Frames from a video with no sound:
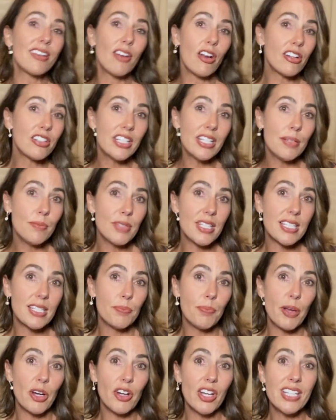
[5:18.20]
on our team's
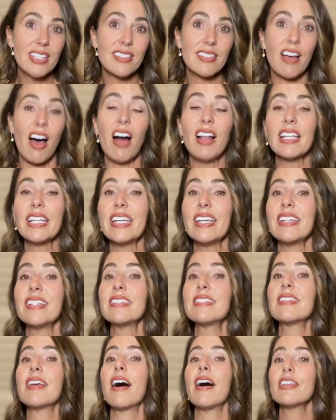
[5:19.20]
experience, Ollie
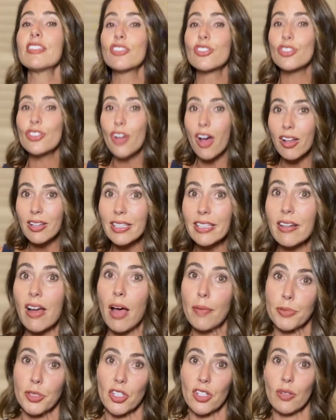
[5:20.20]
is a solid
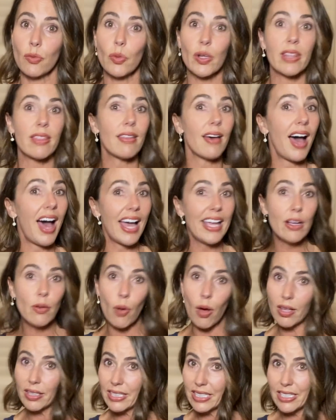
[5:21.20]
option with
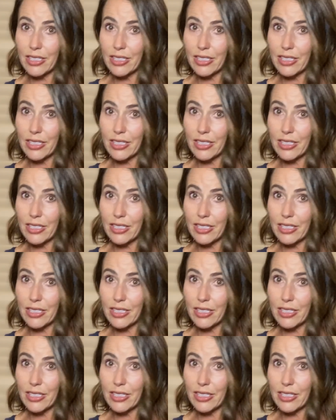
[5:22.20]
high-quality